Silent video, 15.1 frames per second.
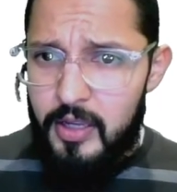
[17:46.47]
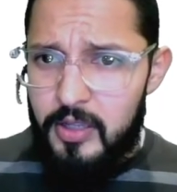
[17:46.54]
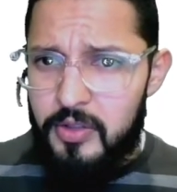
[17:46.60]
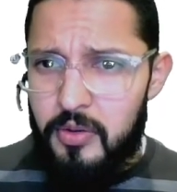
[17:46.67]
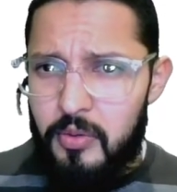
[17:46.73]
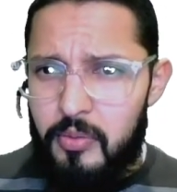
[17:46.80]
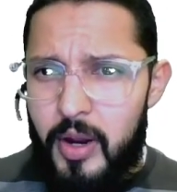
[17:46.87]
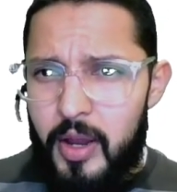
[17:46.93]

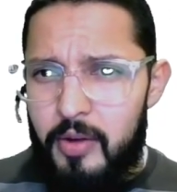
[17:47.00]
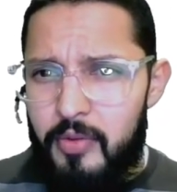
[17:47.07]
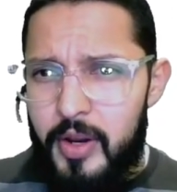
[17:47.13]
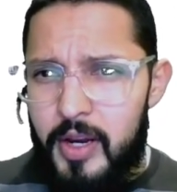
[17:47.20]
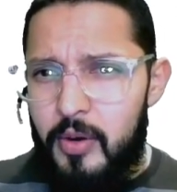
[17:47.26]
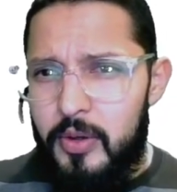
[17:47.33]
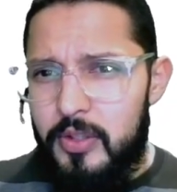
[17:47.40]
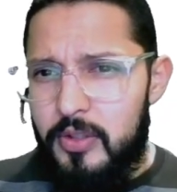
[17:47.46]
So
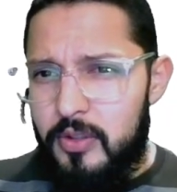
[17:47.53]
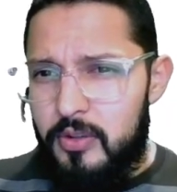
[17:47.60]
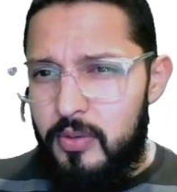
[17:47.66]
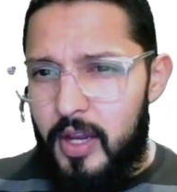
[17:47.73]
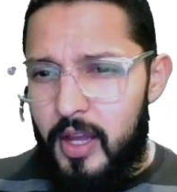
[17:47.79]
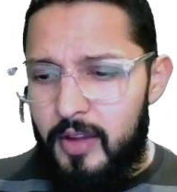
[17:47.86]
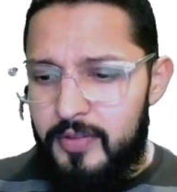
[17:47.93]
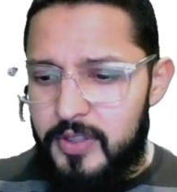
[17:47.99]
right now it's
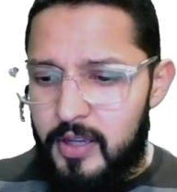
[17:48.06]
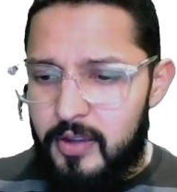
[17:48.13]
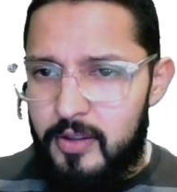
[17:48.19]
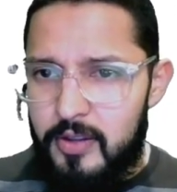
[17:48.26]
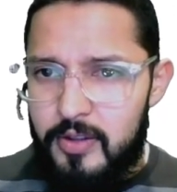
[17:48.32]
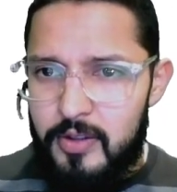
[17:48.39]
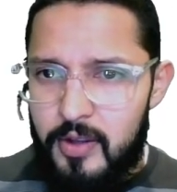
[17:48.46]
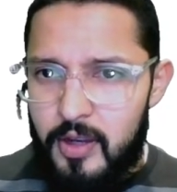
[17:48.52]
2.5
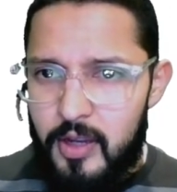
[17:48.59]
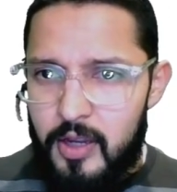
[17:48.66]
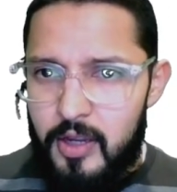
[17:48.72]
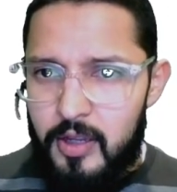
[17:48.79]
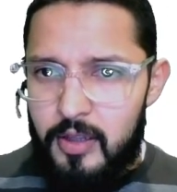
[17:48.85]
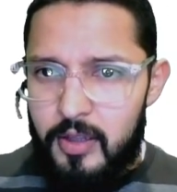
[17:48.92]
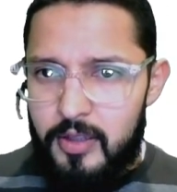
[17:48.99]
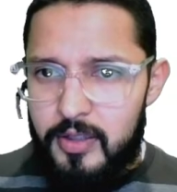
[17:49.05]
seconds.
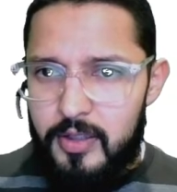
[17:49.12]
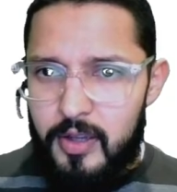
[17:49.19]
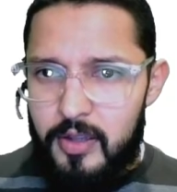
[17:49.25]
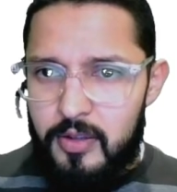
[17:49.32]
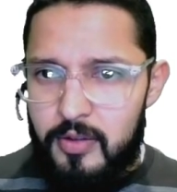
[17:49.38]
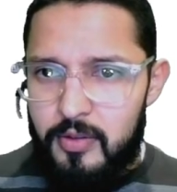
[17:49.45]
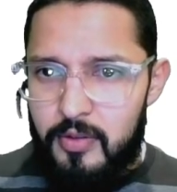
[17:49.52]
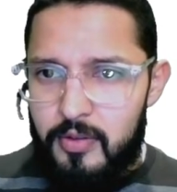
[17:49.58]
Let's set
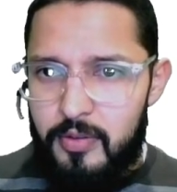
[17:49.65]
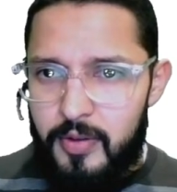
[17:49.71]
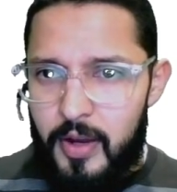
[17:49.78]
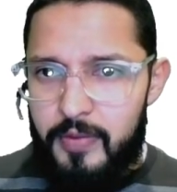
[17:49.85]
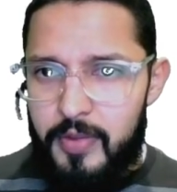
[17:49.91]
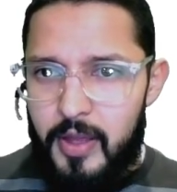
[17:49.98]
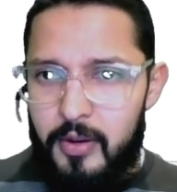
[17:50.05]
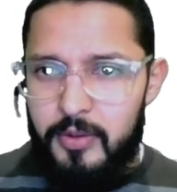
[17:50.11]
it to
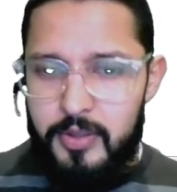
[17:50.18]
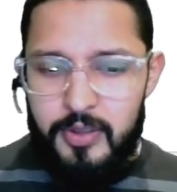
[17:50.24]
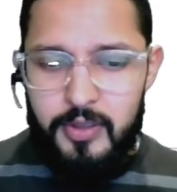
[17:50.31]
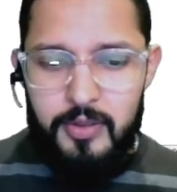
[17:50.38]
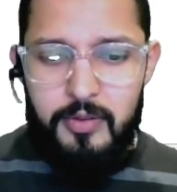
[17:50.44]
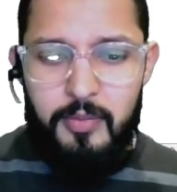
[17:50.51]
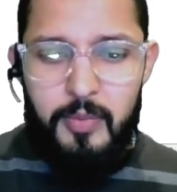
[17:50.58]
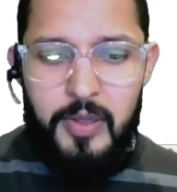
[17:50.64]

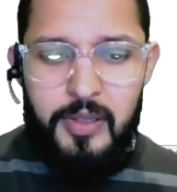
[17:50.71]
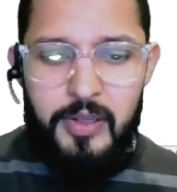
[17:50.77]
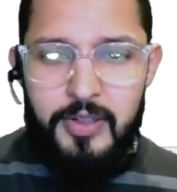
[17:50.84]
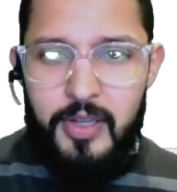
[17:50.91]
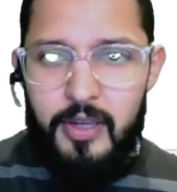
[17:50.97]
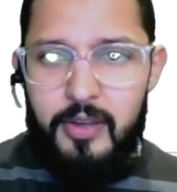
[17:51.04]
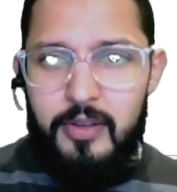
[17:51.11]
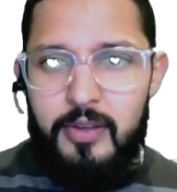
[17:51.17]
5,000
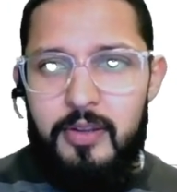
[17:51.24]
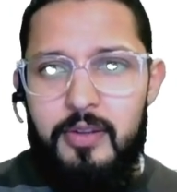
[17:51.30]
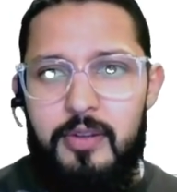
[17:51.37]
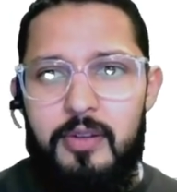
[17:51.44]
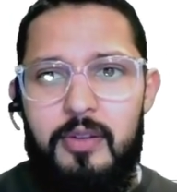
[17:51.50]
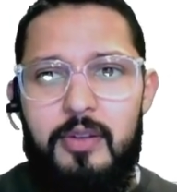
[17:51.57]
milliseconds.